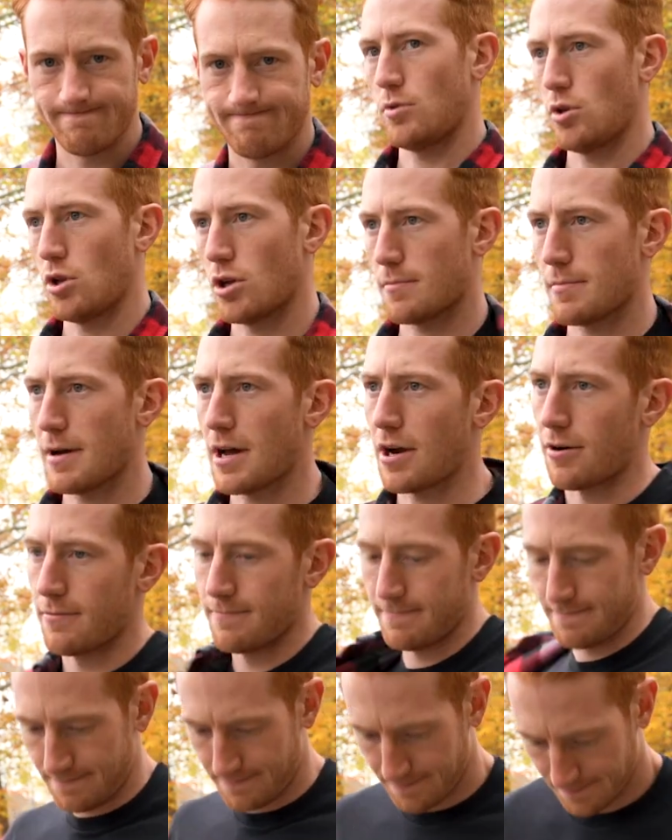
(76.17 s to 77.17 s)
will look better.
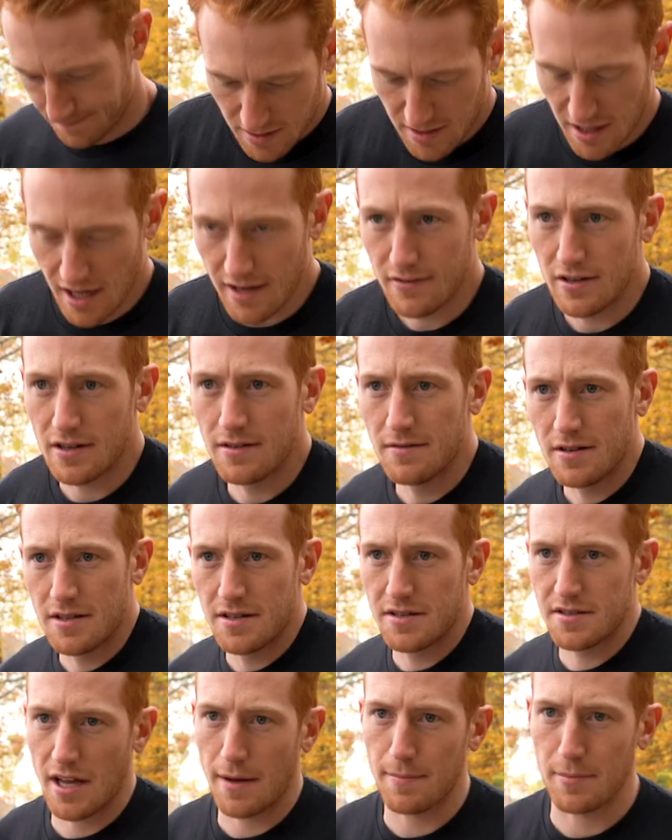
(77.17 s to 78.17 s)
David
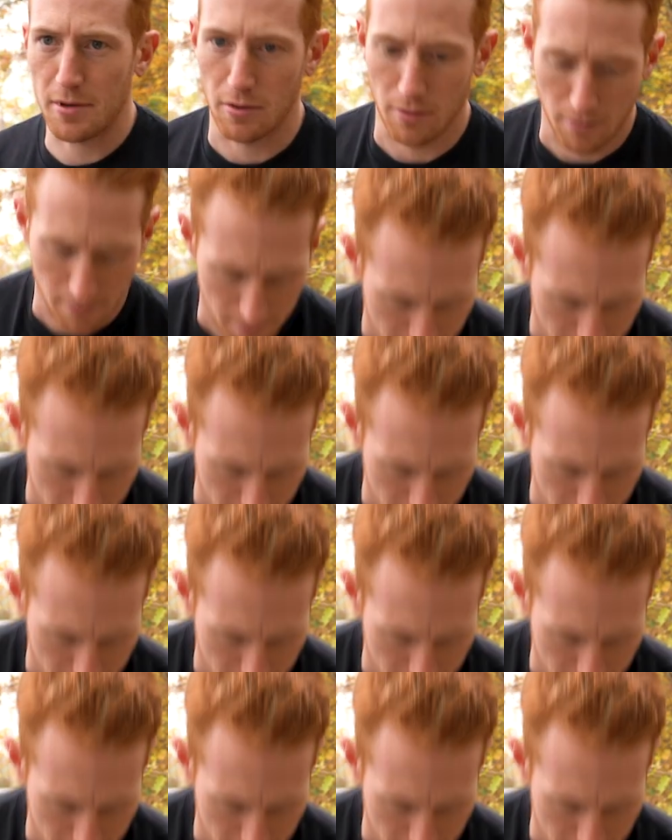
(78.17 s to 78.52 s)
is skeptical.